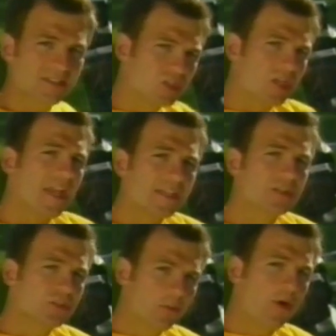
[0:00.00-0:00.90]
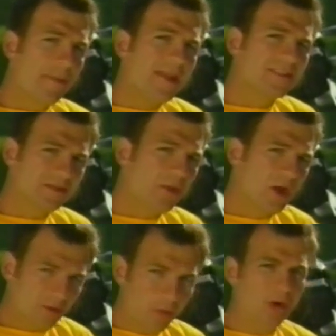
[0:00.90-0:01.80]
it changes your
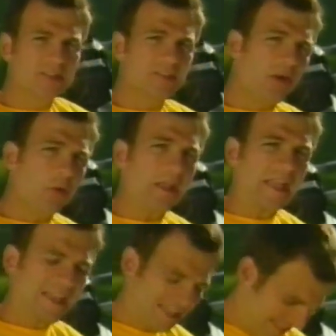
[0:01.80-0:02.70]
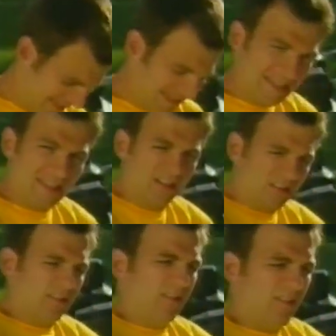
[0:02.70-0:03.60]
momentum more slowly.
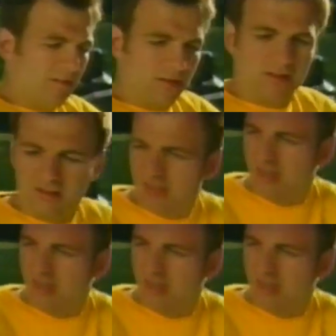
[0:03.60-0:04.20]
Oh.